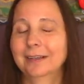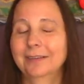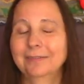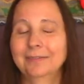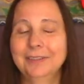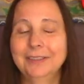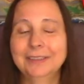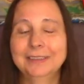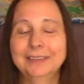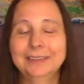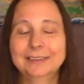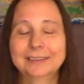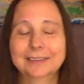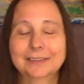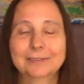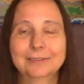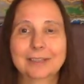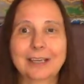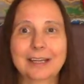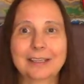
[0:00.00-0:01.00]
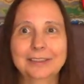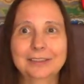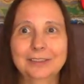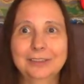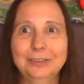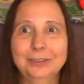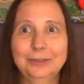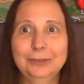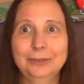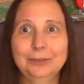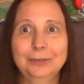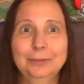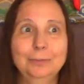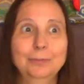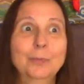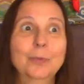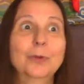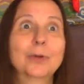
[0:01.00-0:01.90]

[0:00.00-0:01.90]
feelings of gratitude, more